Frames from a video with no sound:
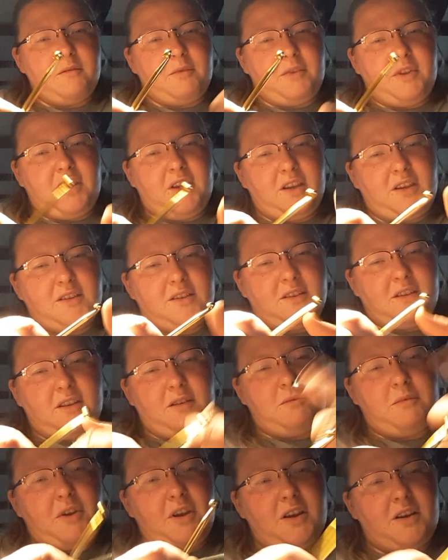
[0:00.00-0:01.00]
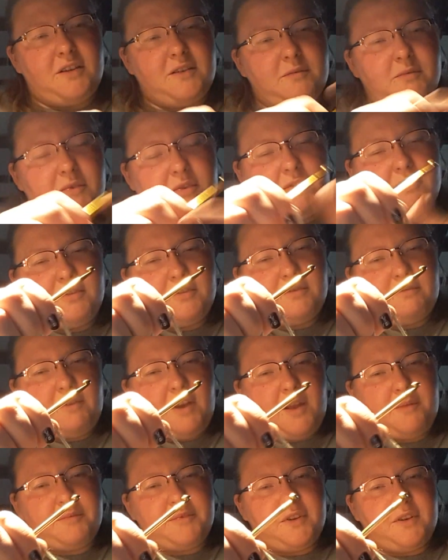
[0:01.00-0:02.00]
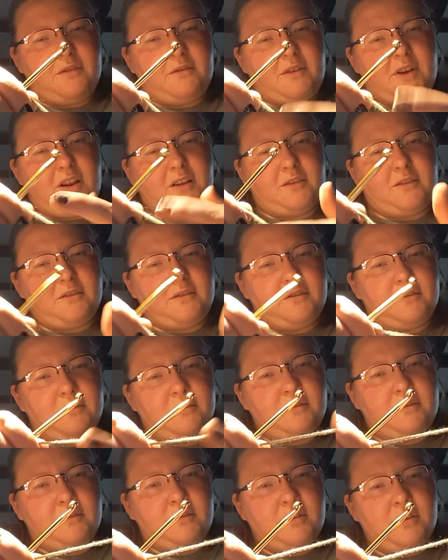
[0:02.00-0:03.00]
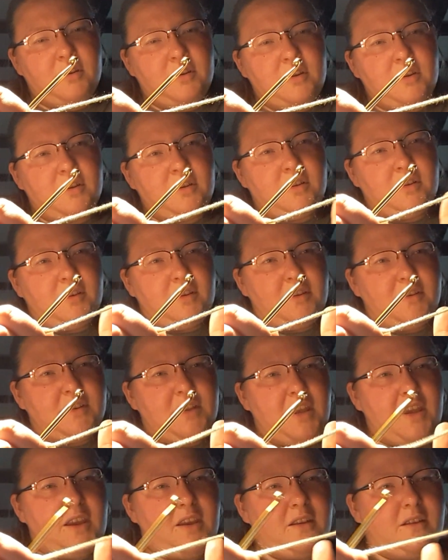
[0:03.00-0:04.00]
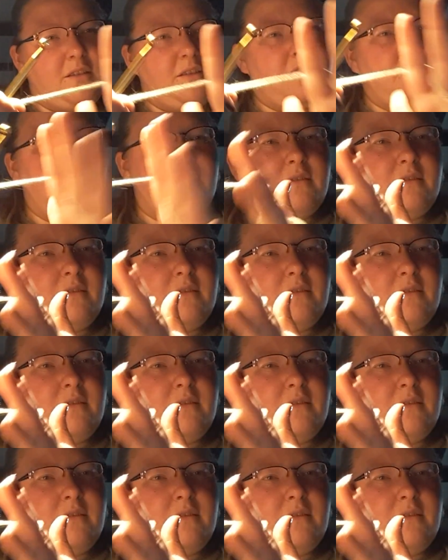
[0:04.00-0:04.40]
Like I said, my husband just wraps it around his hand,